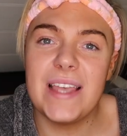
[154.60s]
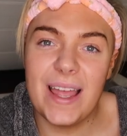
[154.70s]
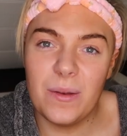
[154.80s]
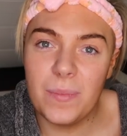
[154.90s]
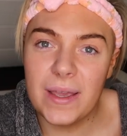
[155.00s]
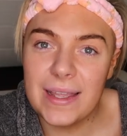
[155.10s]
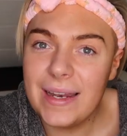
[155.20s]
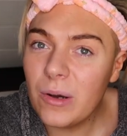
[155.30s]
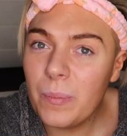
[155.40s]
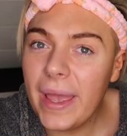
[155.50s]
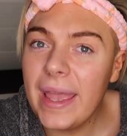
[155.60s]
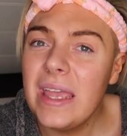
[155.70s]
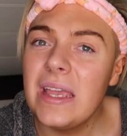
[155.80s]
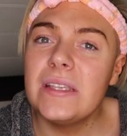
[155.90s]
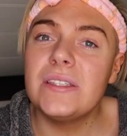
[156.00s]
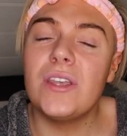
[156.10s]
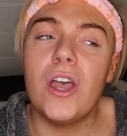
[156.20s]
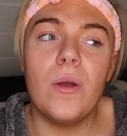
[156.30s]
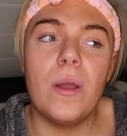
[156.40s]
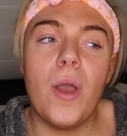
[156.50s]
tan back a little bit, so
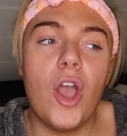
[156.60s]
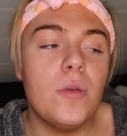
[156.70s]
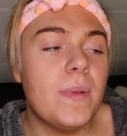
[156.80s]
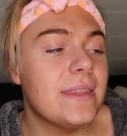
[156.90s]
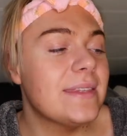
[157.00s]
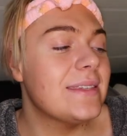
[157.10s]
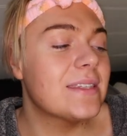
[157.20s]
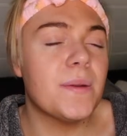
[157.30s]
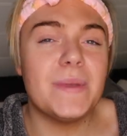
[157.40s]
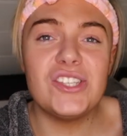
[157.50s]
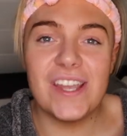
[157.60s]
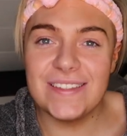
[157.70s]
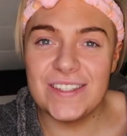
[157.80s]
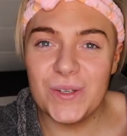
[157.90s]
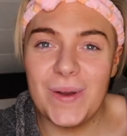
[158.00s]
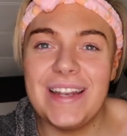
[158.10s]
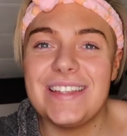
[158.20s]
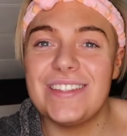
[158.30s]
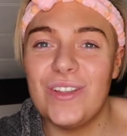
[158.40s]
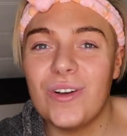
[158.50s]
I'm hoping this is going to be gentle and
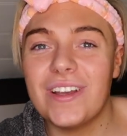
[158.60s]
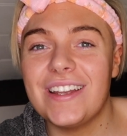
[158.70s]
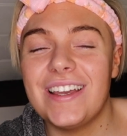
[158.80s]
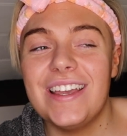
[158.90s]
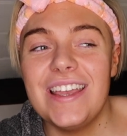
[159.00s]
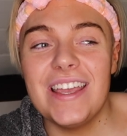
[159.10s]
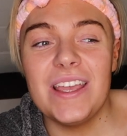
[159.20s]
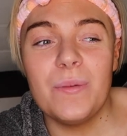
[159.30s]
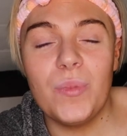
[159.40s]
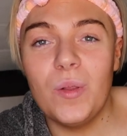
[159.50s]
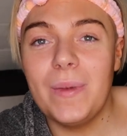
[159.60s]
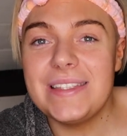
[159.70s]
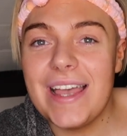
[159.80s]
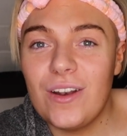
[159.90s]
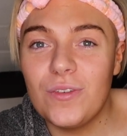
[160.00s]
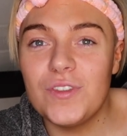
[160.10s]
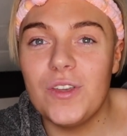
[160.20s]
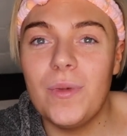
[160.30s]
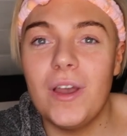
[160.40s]
it's not going to pull my tan off too